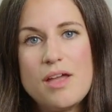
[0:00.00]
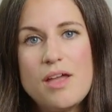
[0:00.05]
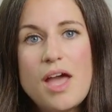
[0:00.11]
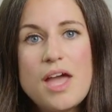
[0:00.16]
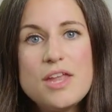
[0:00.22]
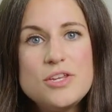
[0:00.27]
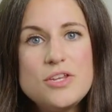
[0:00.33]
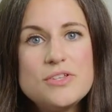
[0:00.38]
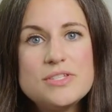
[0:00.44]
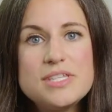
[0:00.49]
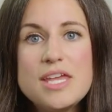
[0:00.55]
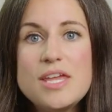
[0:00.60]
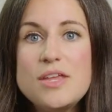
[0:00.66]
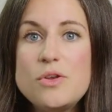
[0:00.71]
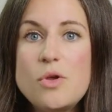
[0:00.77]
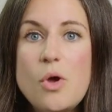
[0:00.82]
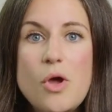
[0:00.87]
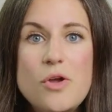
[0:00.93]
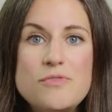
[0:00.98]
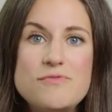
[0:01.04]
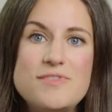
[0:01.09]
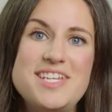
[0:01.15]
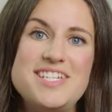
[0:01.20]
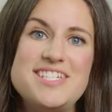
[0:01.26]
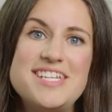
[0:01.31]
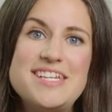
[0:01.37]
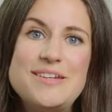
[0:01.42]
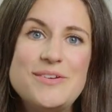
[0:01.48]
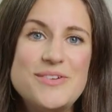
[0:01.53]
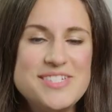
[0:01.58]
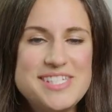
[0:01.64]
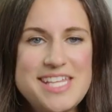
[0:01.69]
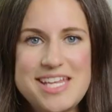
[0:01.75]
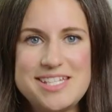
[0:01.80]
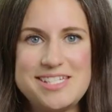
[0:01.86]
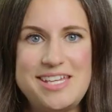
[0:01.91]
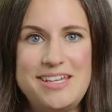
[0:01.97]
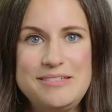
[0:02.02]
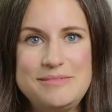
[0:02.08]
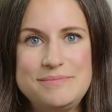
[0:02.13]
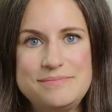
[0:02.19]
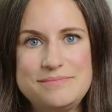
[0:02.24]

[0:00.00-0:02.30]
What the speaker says: and use it in your own region or setting.